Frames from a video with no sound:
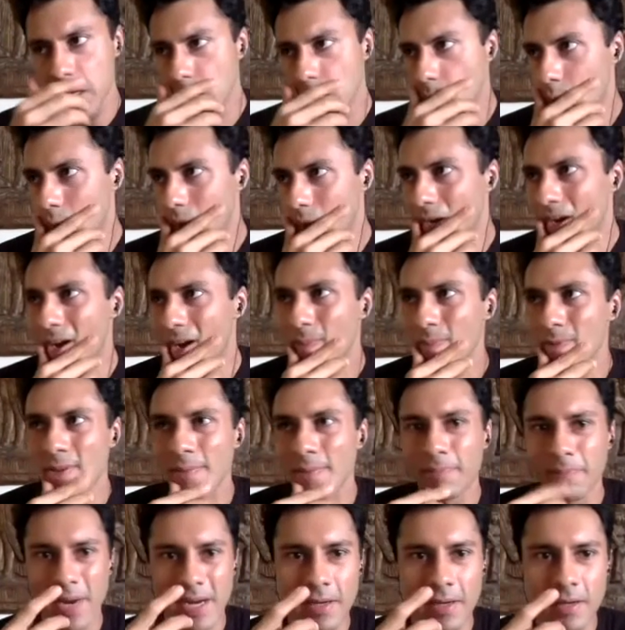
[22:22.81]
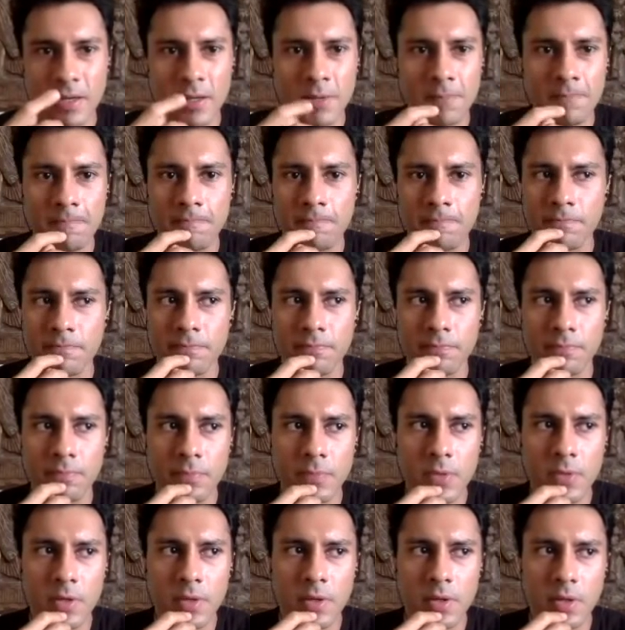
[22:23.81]
When it comes to mental,
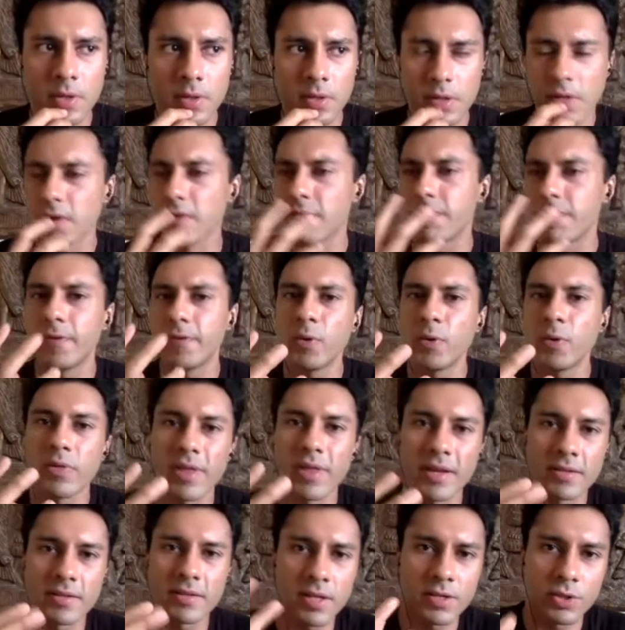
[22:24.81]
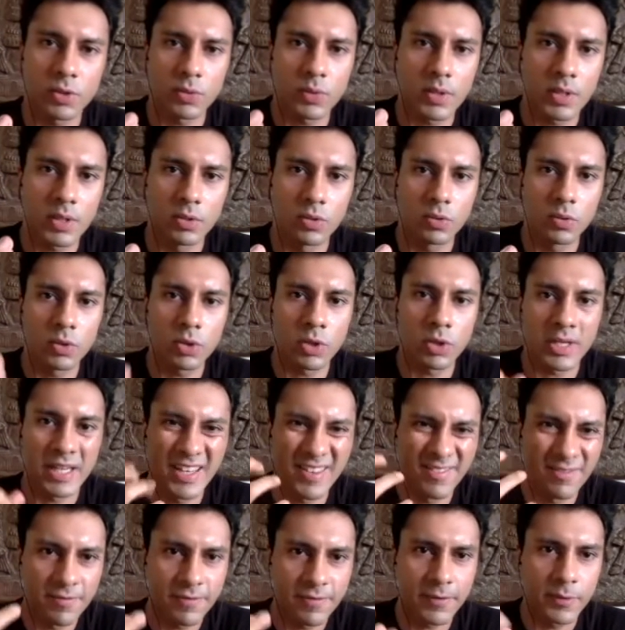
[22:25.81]
there are a few things that you can do to
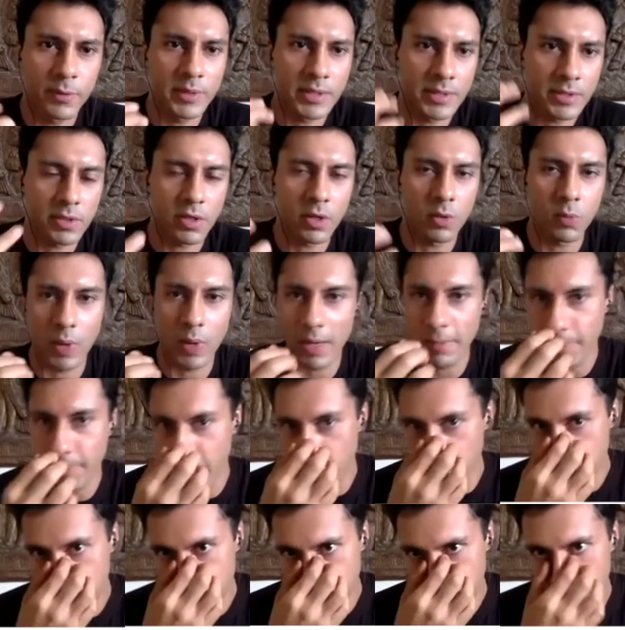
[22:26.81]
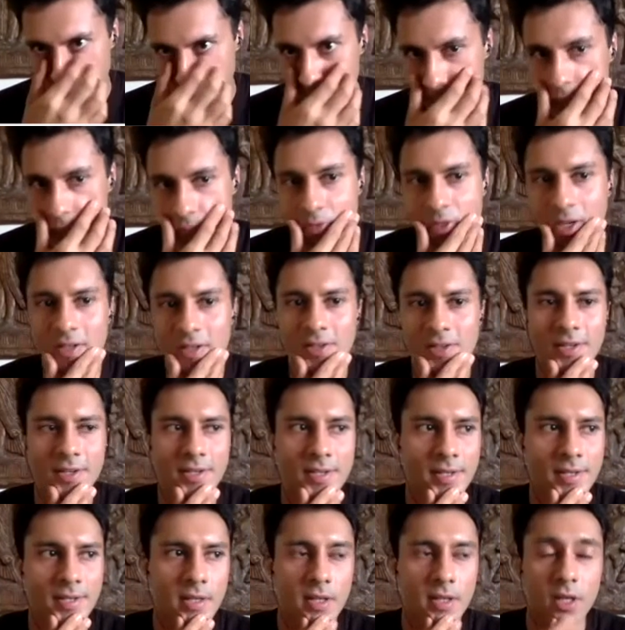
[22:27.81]
influence your well being, such
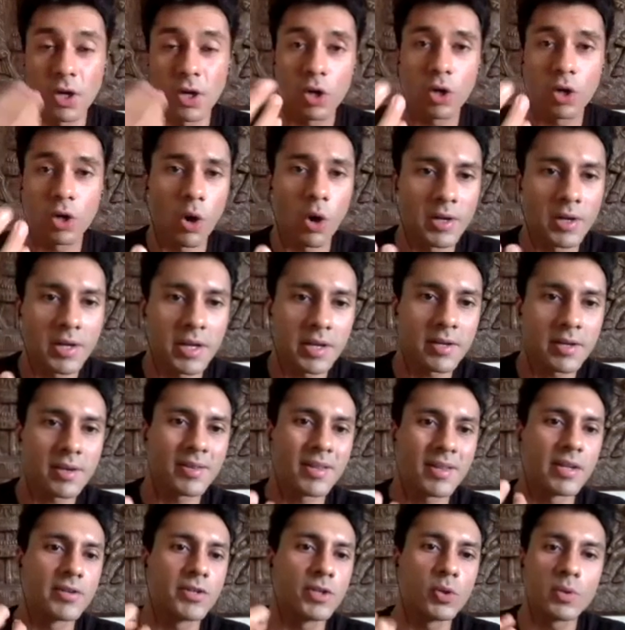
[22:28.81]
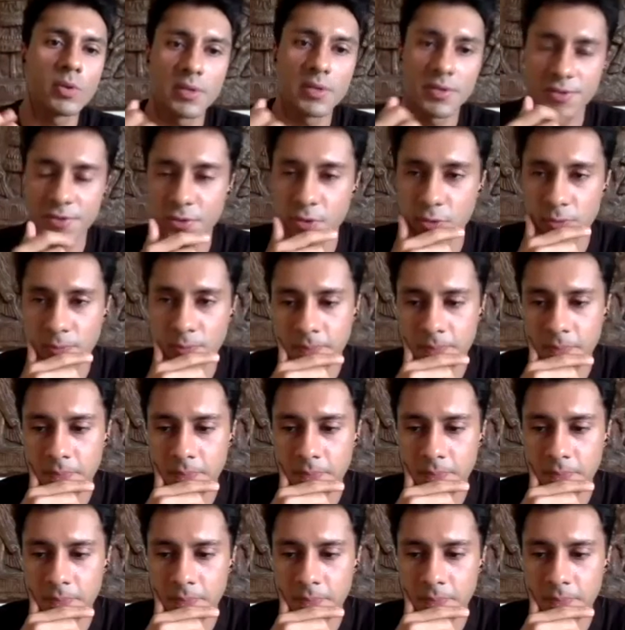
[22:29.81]
as the content that you consume,